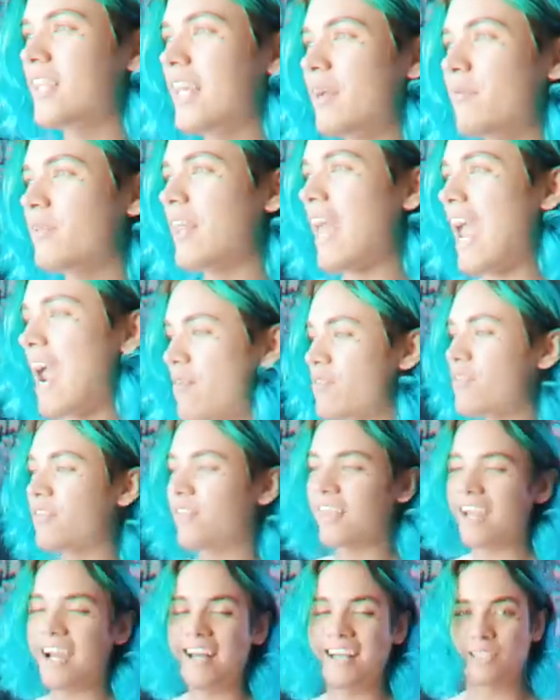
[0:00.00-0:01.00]
date with
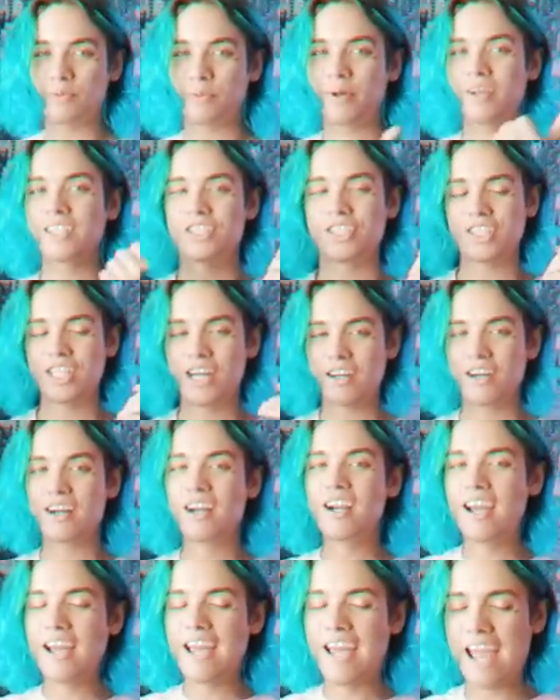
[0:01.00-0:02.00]
everything. I just want to share
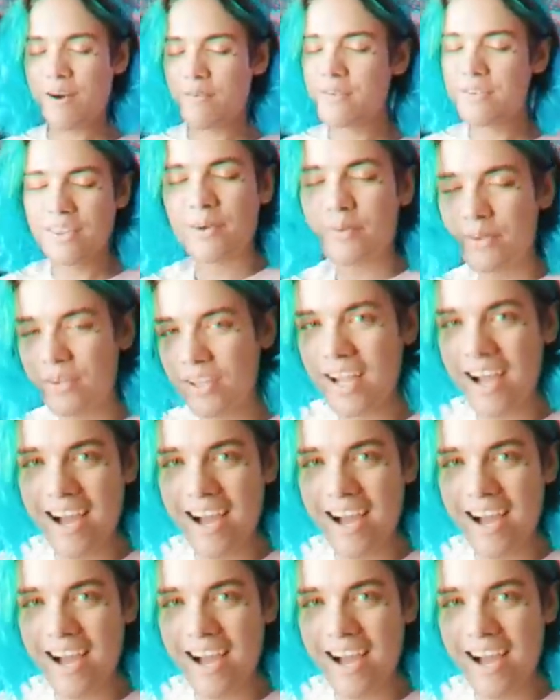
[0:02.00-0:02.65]
everything with you